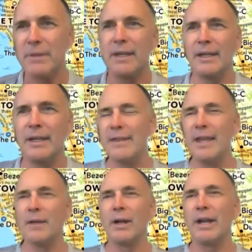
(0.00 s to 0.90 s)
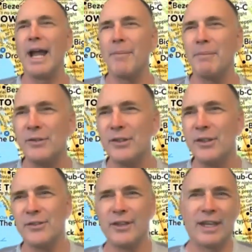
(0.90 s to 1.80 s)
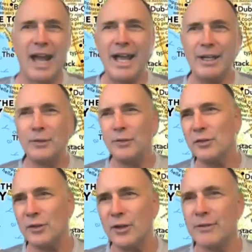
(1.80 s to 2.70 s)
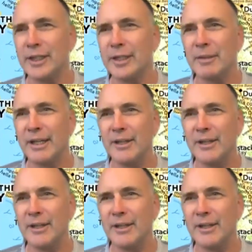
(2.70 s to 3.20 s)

And then what happens is the guy who's serving because